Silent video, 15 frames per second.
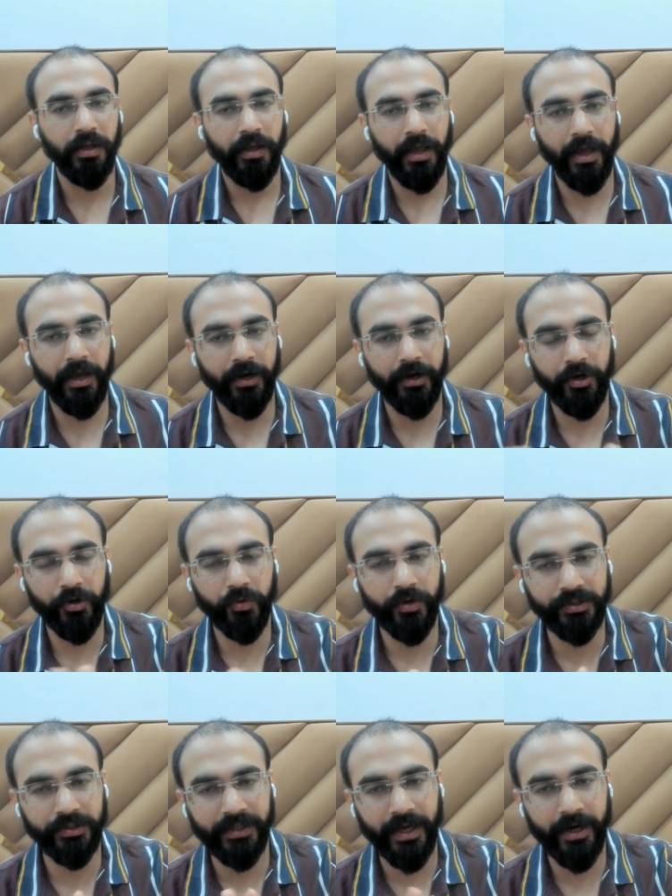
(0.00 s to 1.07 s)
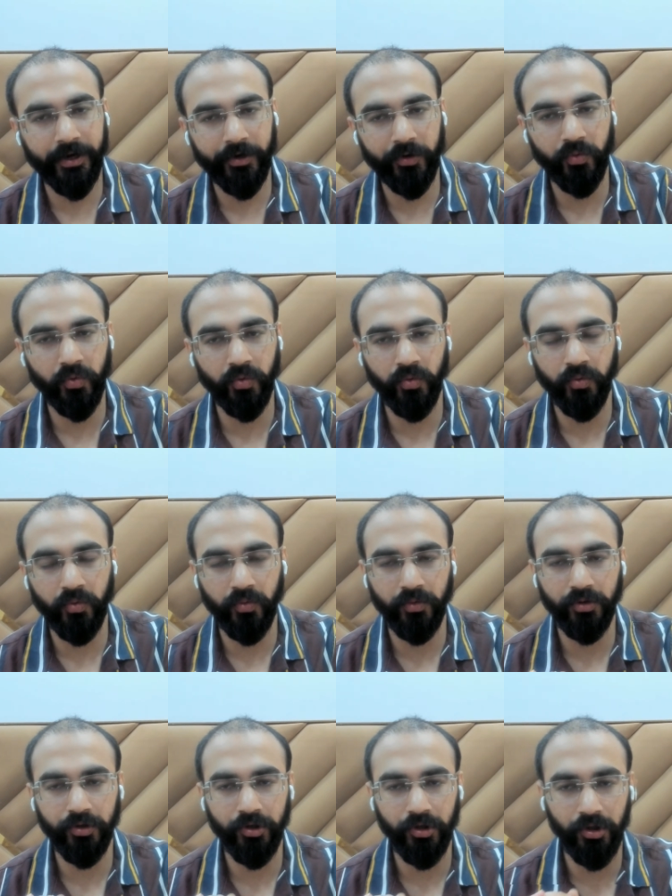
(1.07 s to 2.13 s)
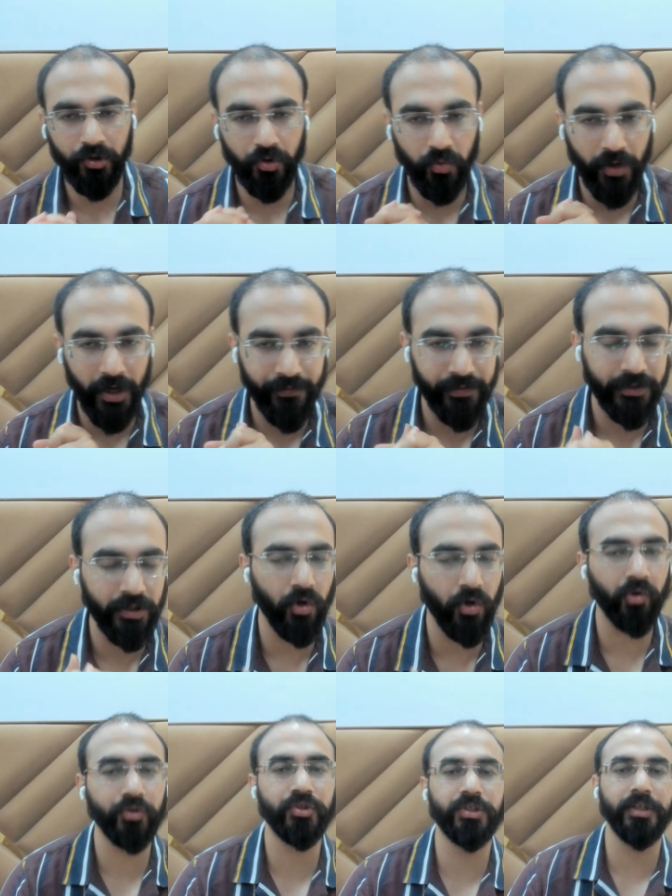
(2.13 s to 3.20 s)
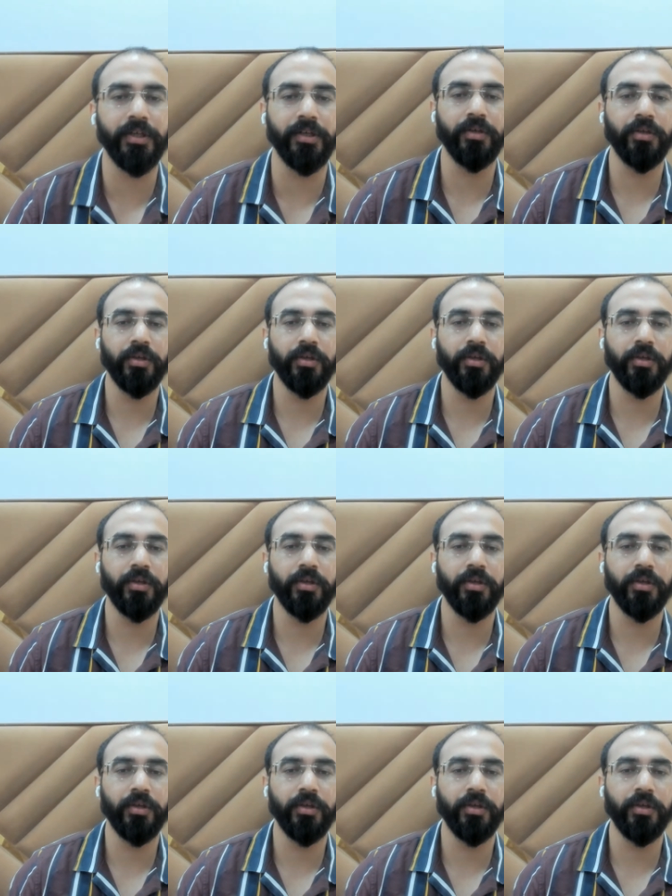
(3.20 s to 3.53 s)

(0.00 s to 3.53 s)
and you decide to do everything on-chain,